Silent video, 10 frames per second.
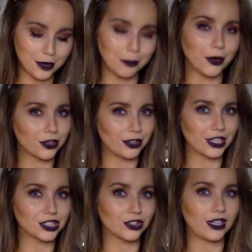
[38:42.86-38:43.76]
Mercury
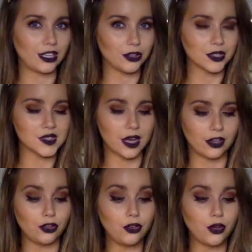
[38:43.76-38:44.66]
retrograde in your
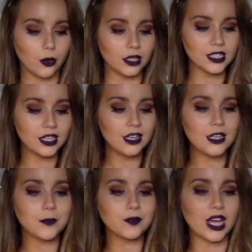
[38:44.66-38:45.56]
sign, you know it.
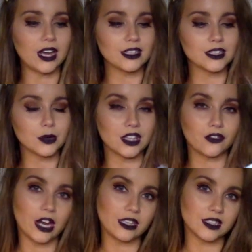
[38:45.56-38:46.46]
And with the
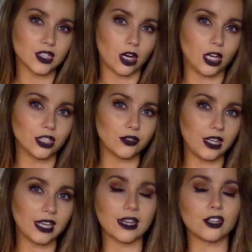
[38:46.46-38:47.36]
Fairness card,
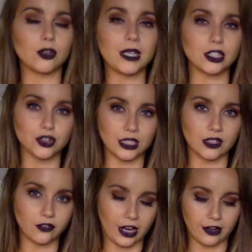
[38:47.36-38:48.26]
feeling like you're being treated
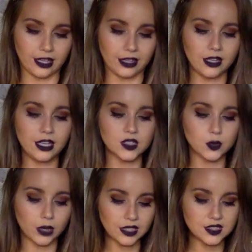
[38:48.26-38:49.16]
fairly. So
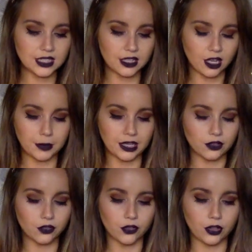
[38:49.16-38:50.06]
what I see coming in
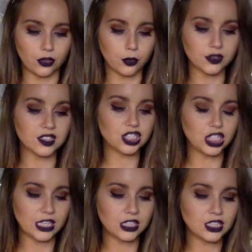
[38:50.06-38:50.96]
for you, what the
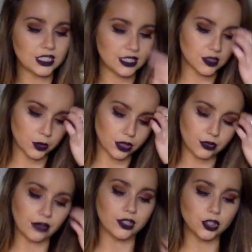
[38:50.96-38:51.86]
change is, what the
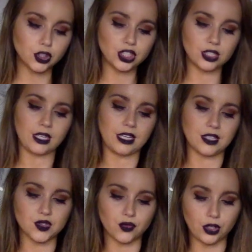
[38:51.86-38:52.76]
revolution
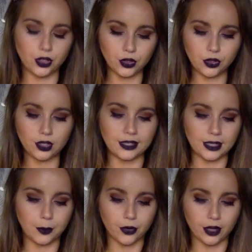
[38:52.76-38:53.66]
is for you,
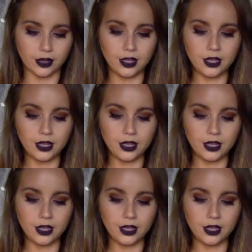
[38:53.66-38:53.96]
Libra,